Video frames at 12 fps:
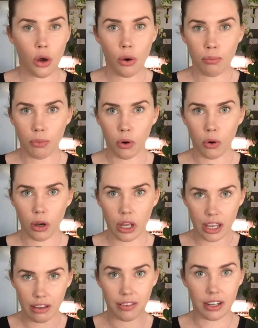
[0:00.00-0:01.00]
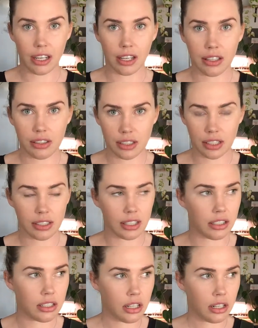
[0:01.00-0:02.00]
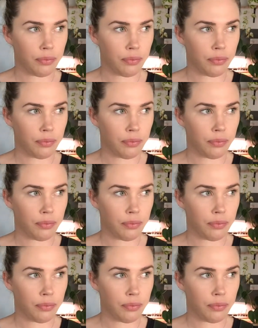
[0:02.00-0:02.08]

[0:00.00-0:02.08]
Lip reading: more even and consistent,